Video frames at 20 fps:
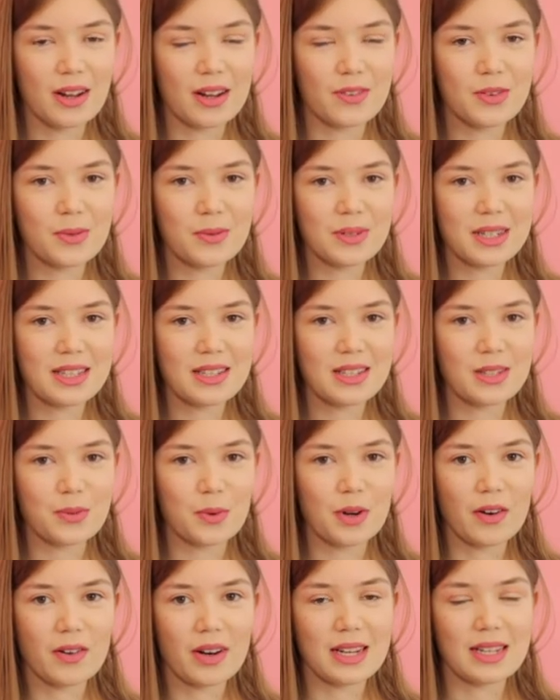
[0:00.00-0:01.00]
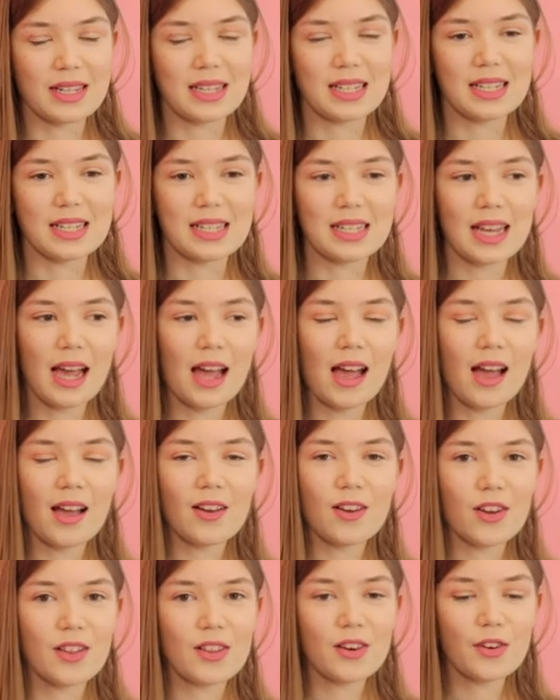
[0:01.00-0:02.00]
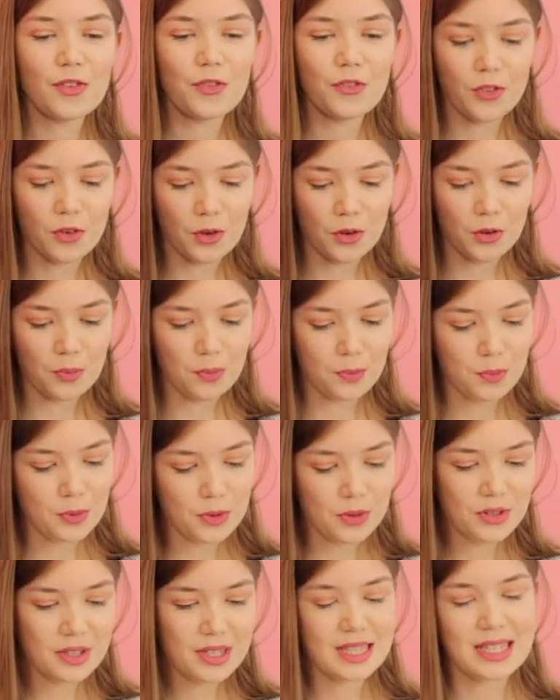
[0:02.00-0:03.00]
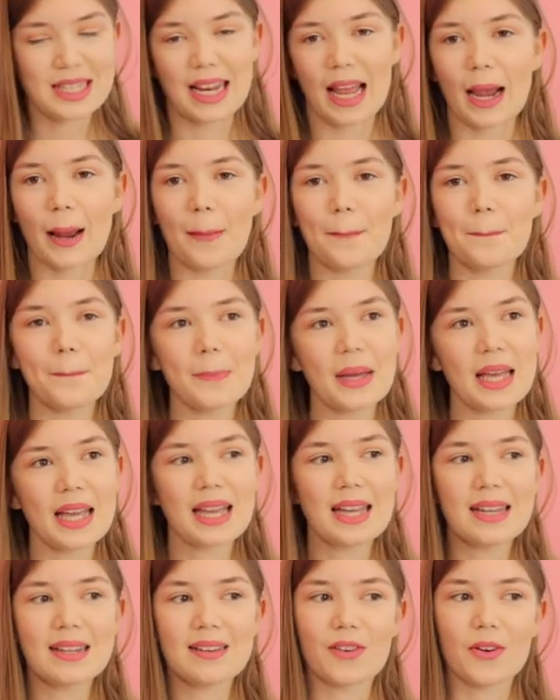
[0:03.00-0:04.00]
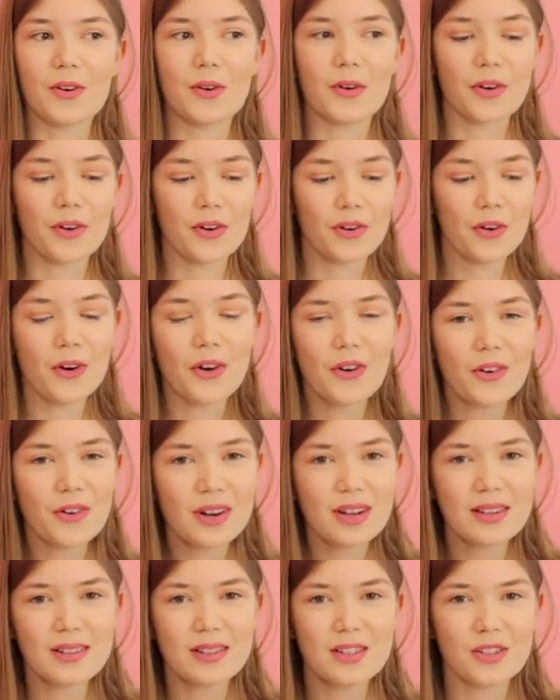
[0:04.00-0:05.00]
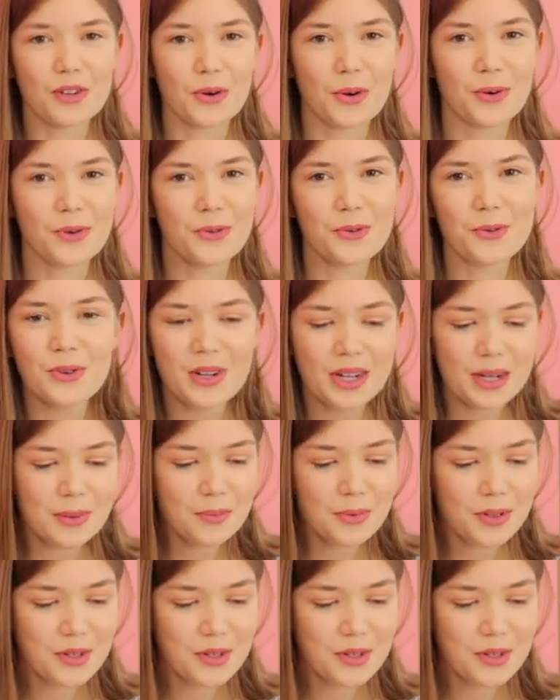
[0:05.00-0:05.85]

Everyone is wearing these colorful boots like pink or orange or green